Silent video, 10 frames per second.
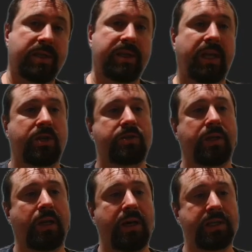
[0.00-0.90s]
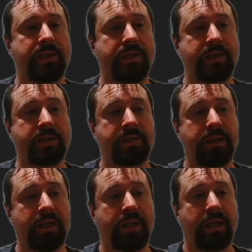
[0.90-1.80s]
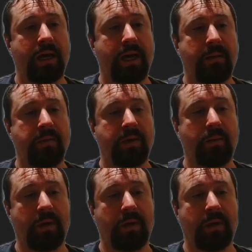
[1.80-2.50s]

an extra license that will